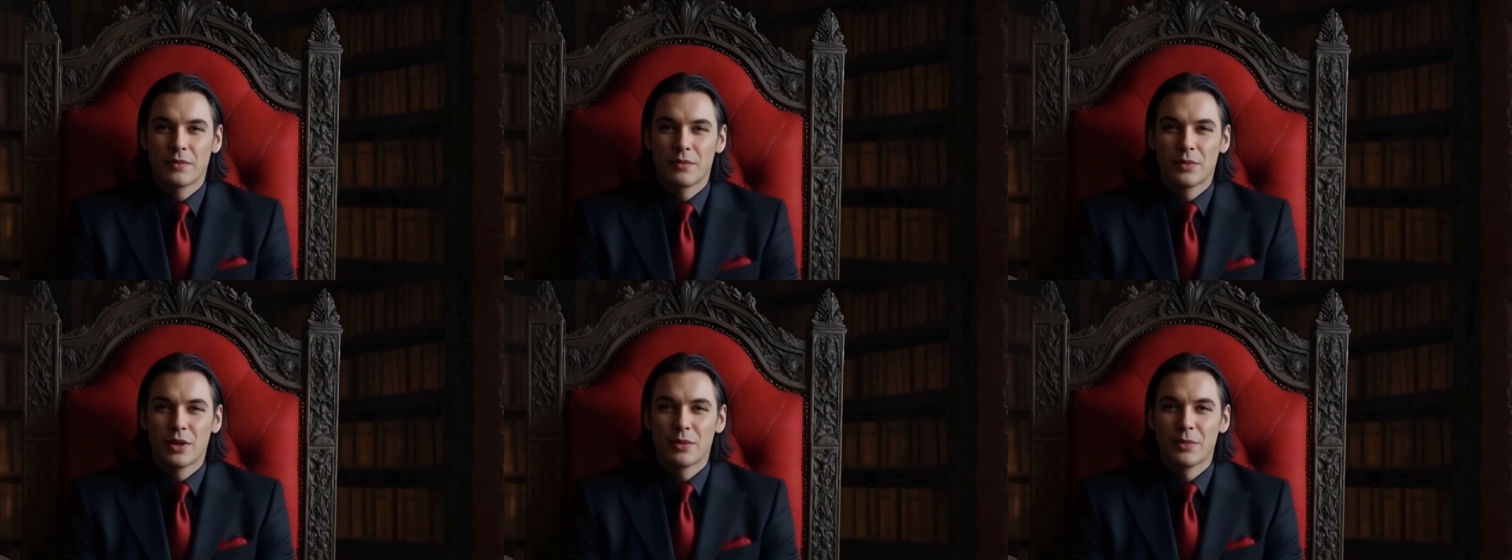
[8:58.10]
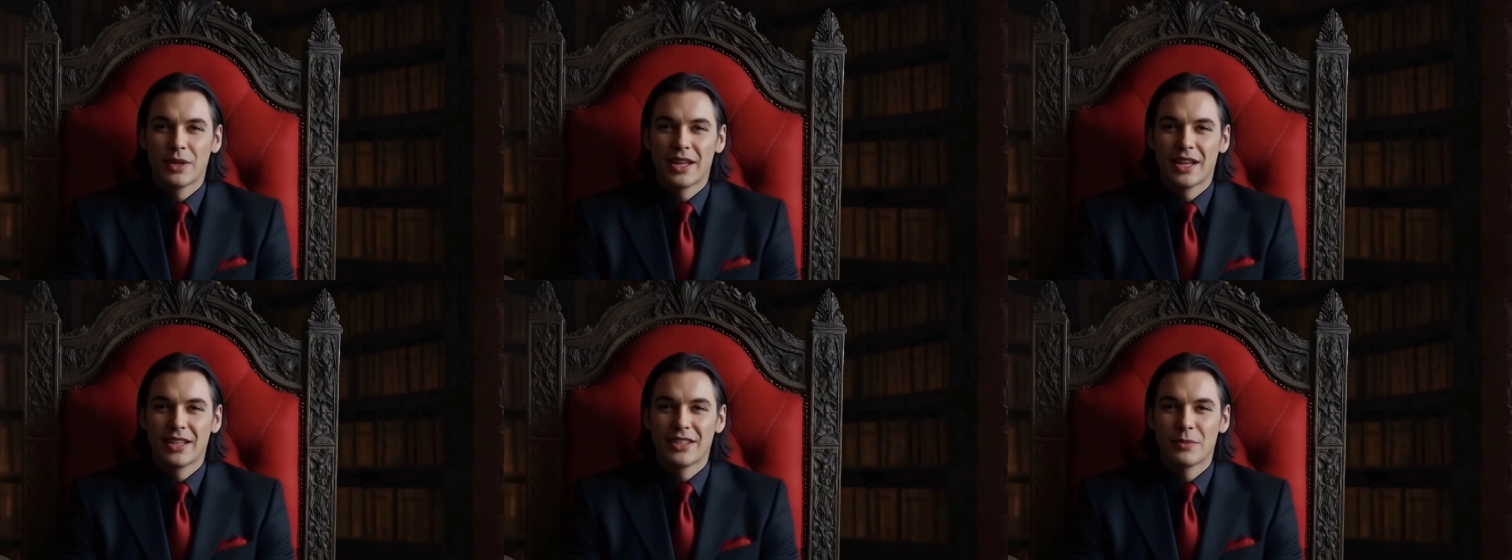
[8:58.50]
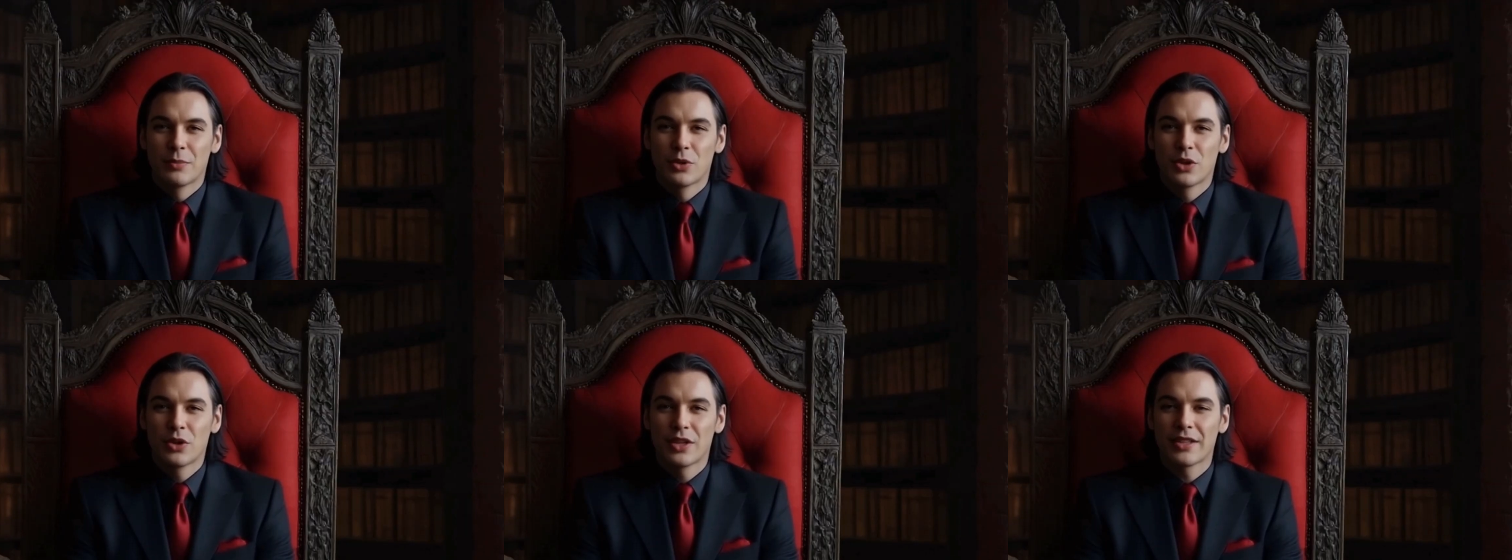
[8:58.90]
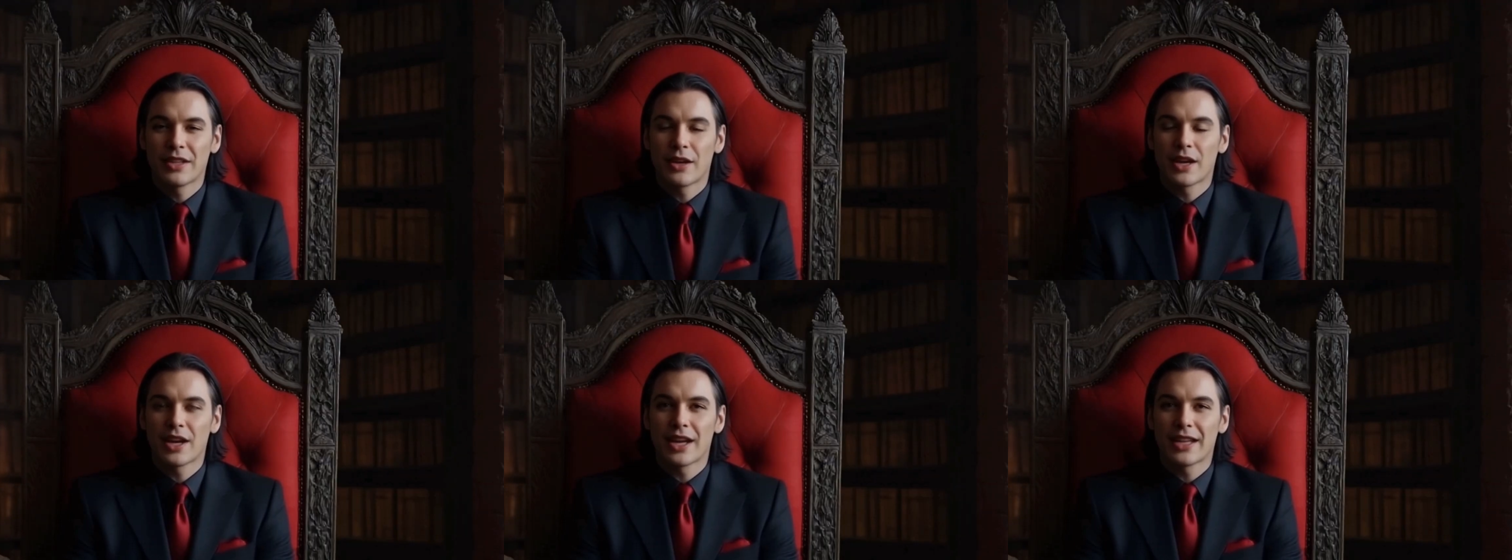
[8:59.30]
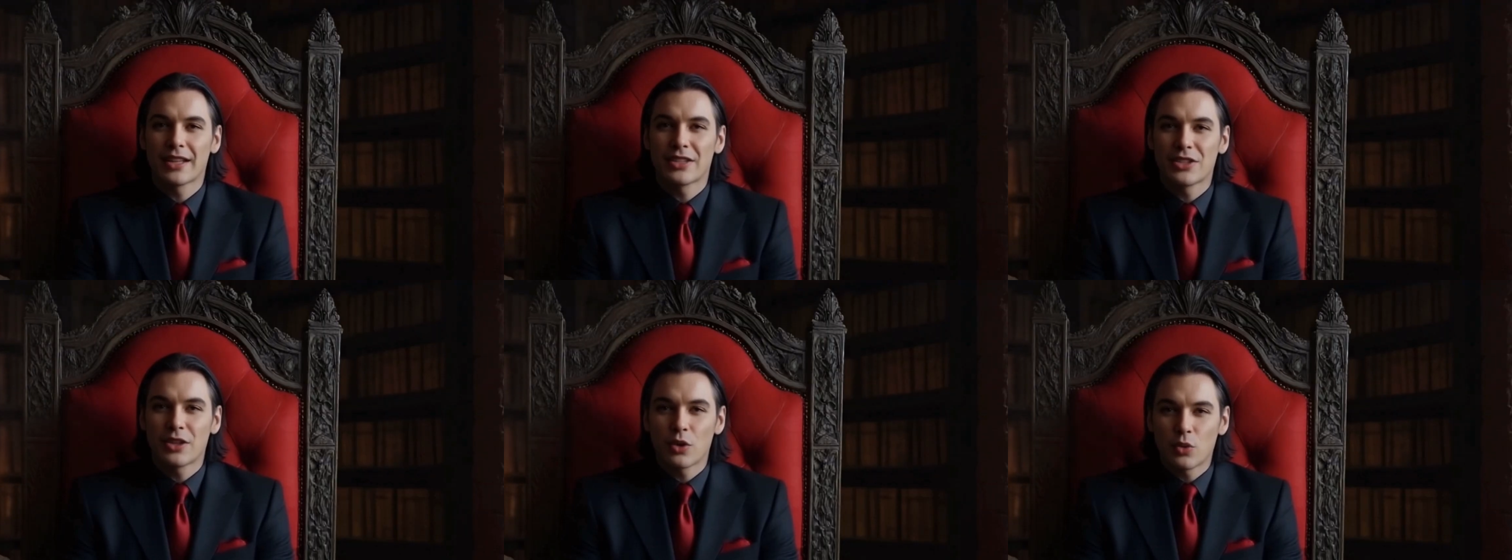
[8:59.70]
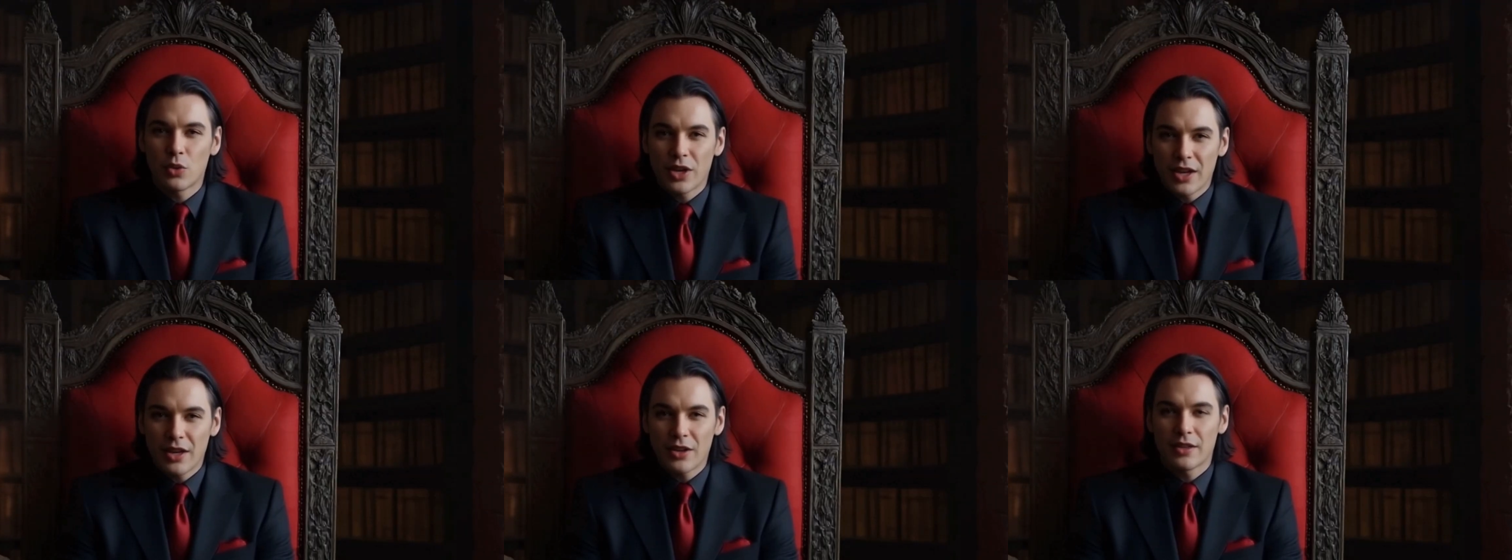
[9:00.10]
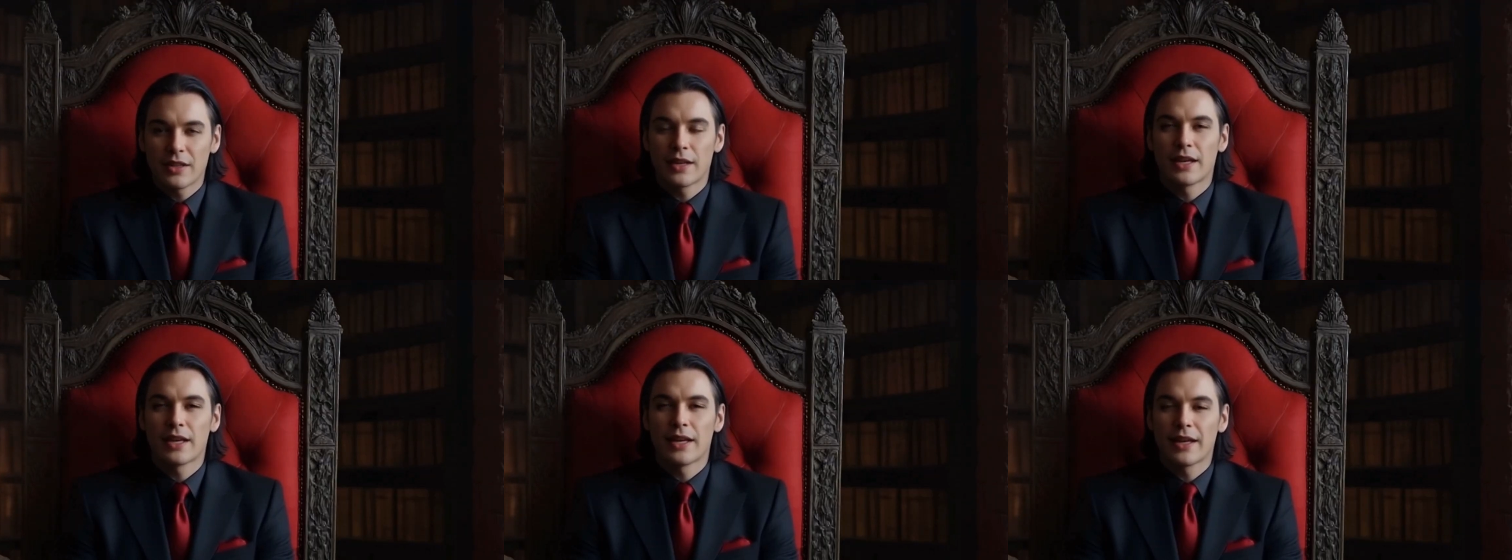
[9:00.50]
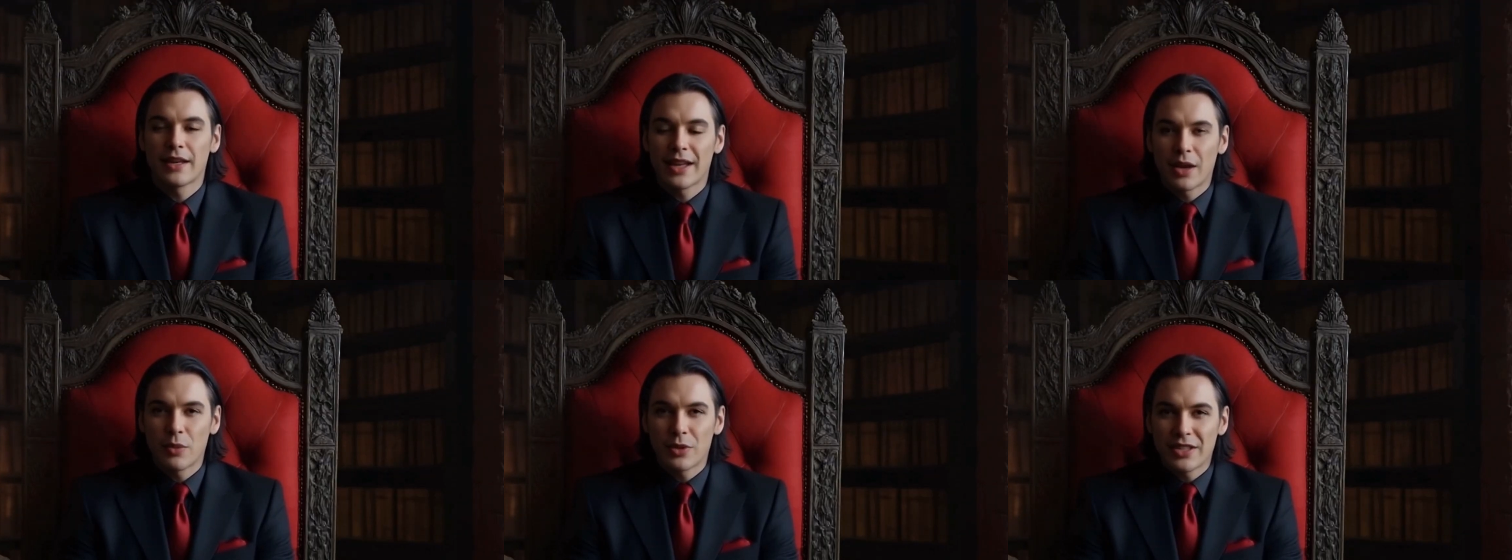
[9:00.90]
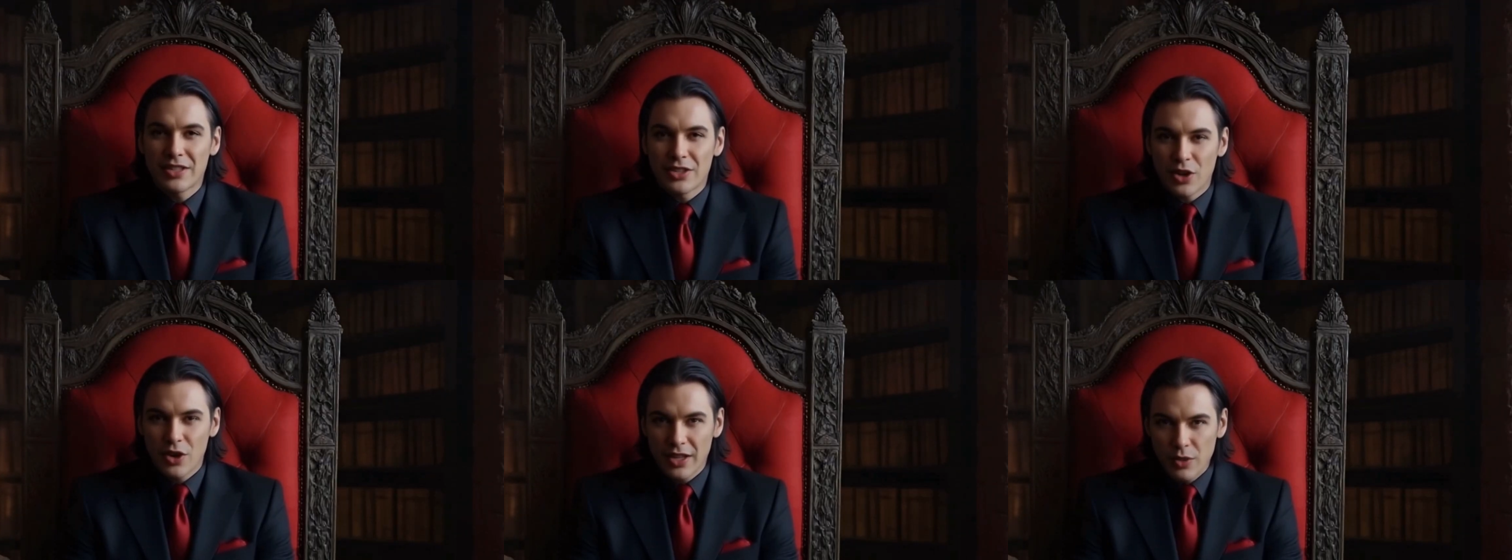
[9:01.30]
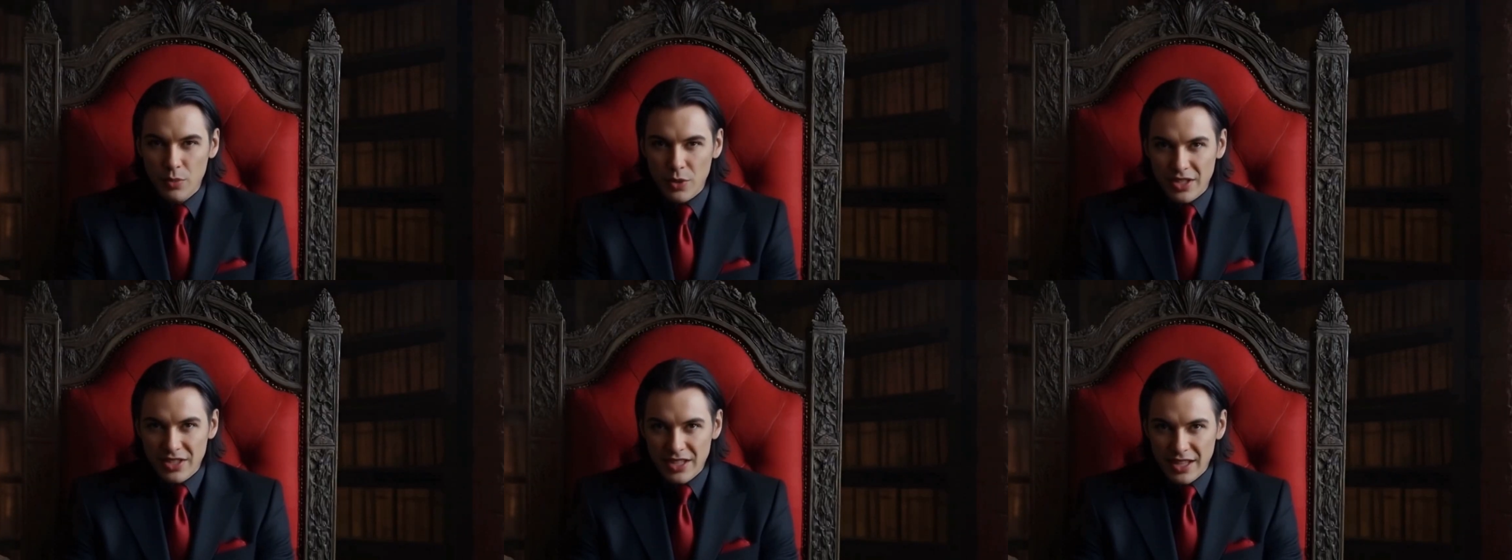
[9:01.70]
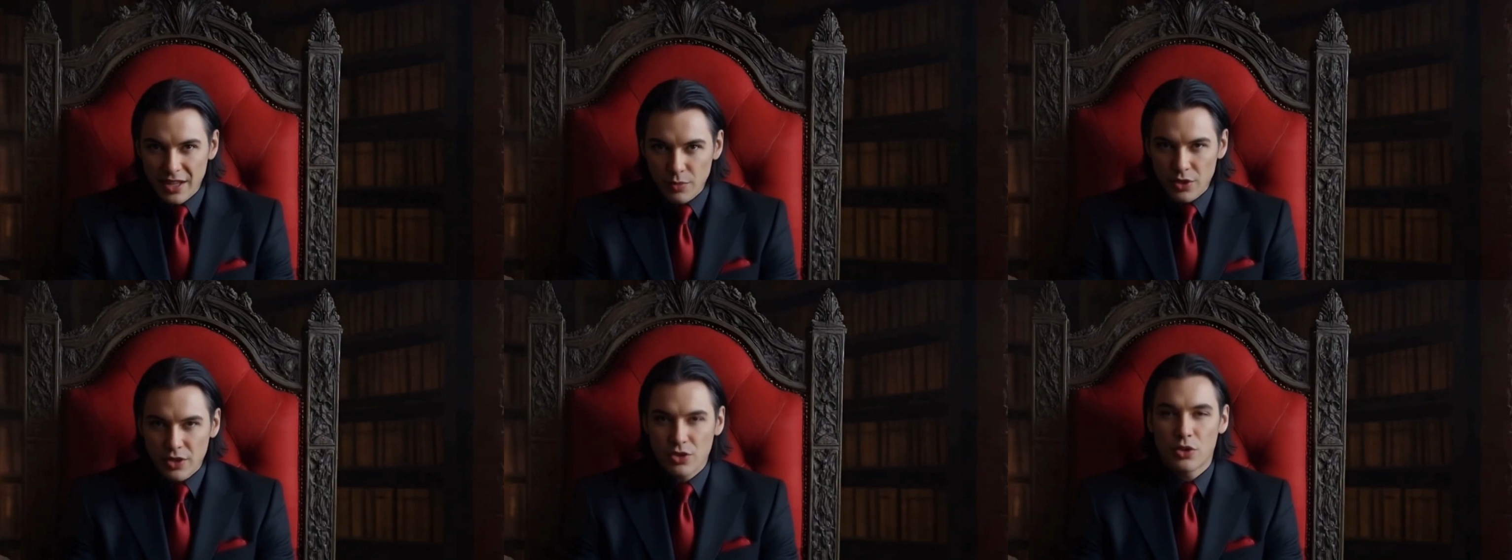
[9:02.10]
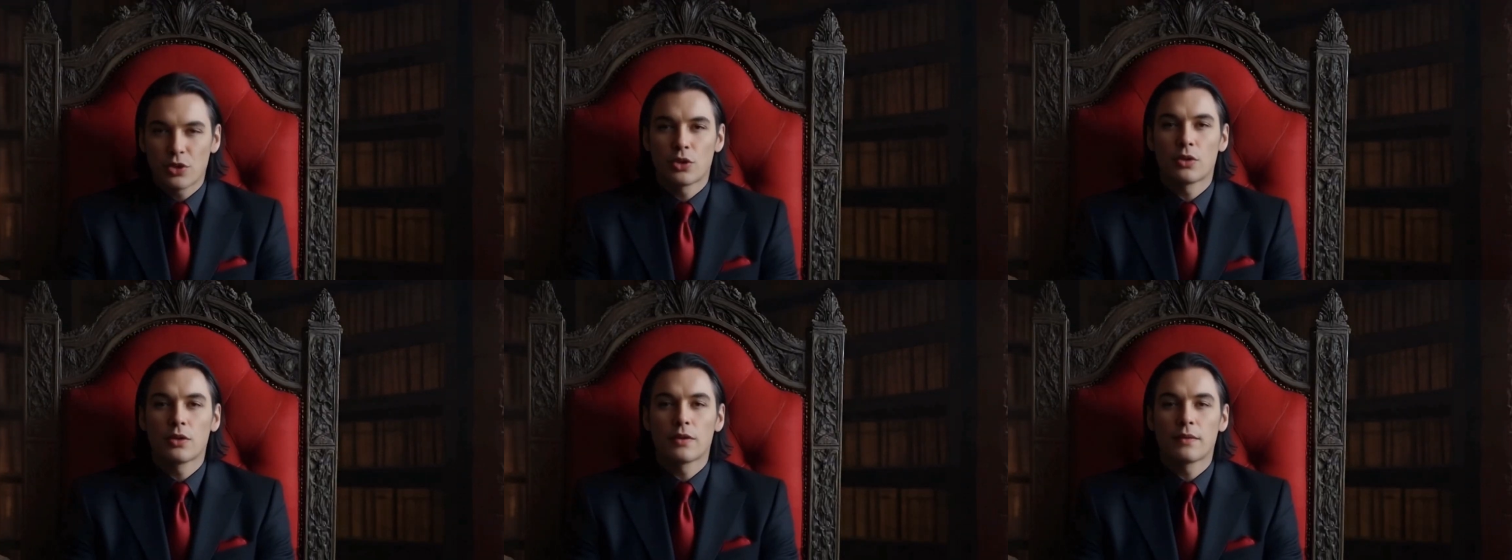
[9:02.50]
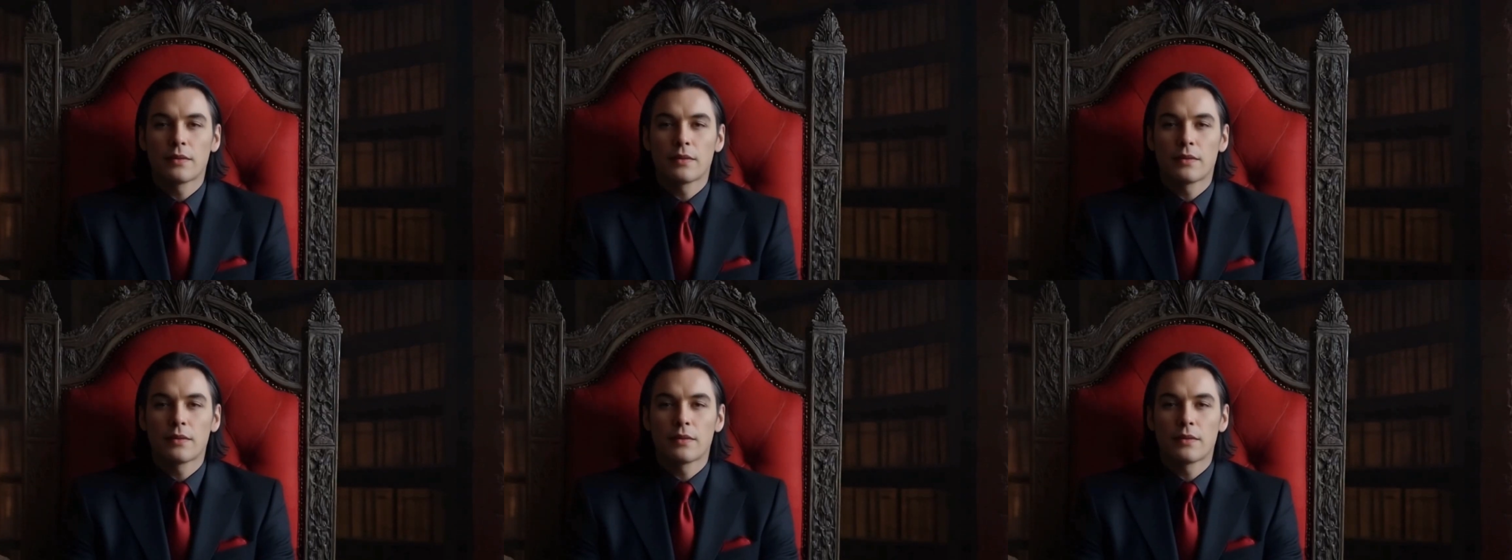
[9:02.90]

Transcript: but because it blurred the line so well that we started wishing it were true.